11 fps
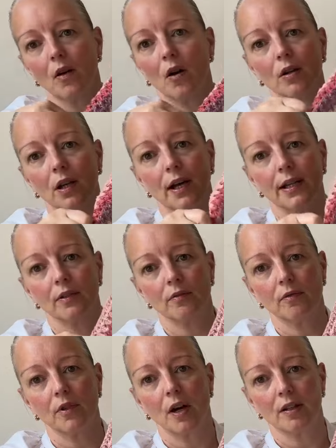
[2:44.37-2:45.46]
online
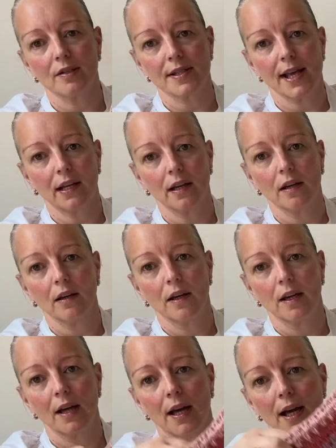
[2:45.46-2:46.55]
yarn seller,
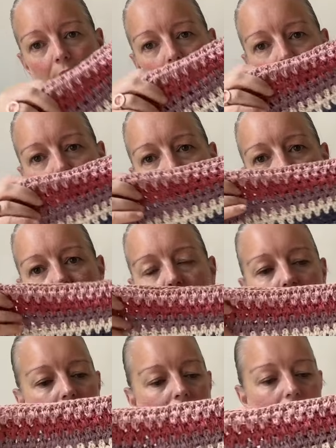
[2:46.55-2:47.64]
and
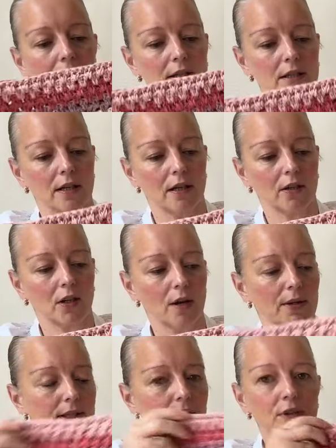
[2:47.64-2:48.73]
I had a go
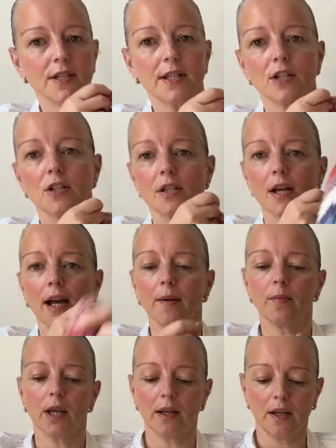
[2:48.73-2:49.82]
at different stitches.
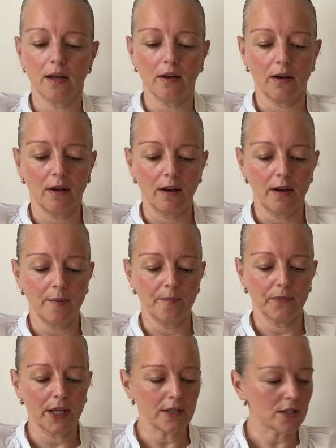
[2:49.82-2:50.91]
I'm gonna
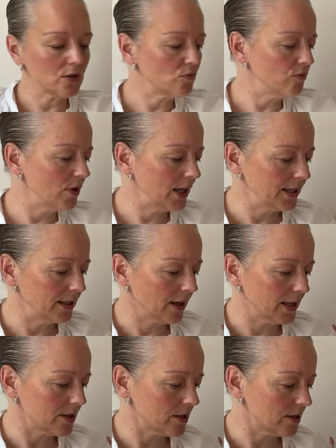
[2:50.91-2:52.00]
it's this really
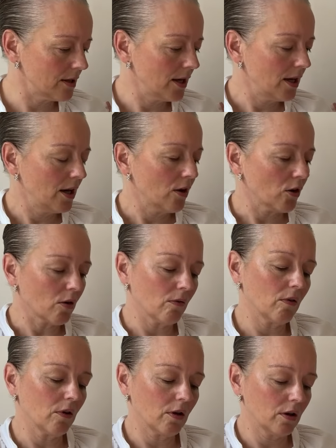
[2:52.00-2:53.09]
nice
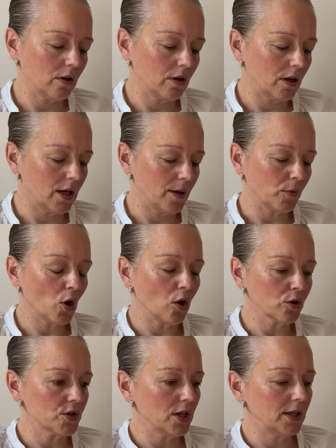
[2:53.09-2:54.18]

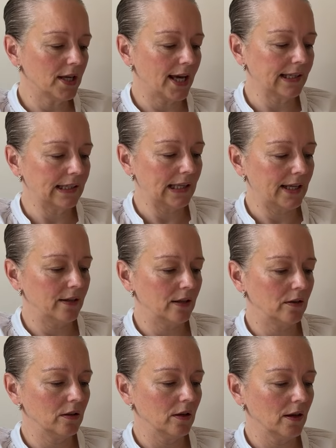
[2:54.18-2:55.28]
cotton and
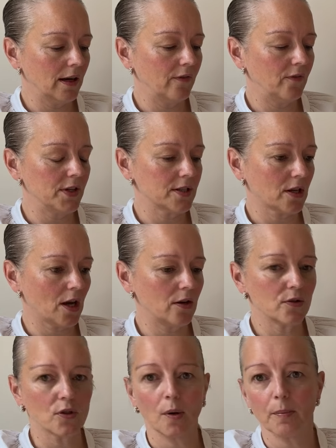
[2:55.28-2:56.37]
linen and
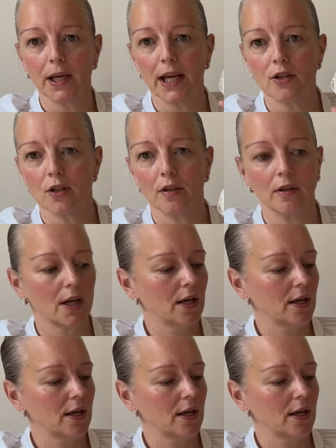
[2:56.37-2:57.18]
viscose combination,